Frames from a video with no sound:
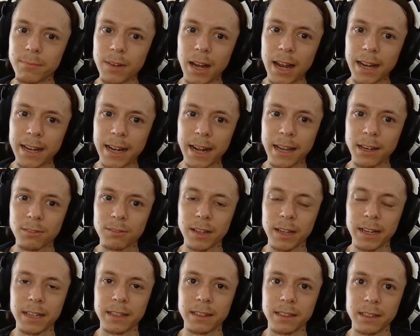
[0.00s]
I kind of
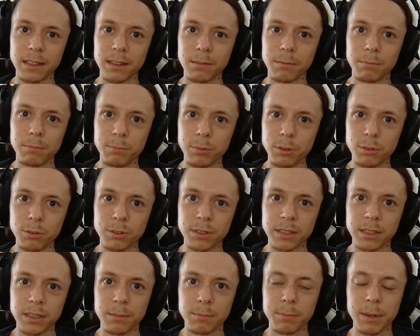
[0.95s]
like a little
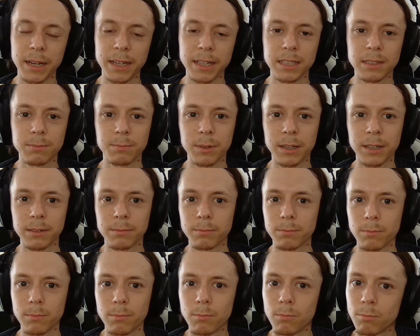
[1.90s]
boost in the bass, but
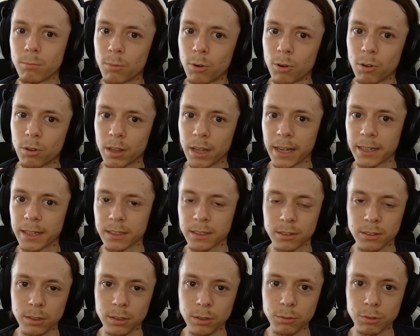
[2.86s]
more like
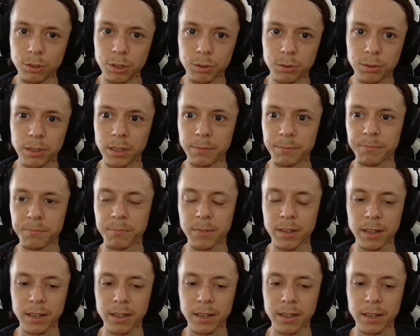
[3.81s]
neutral.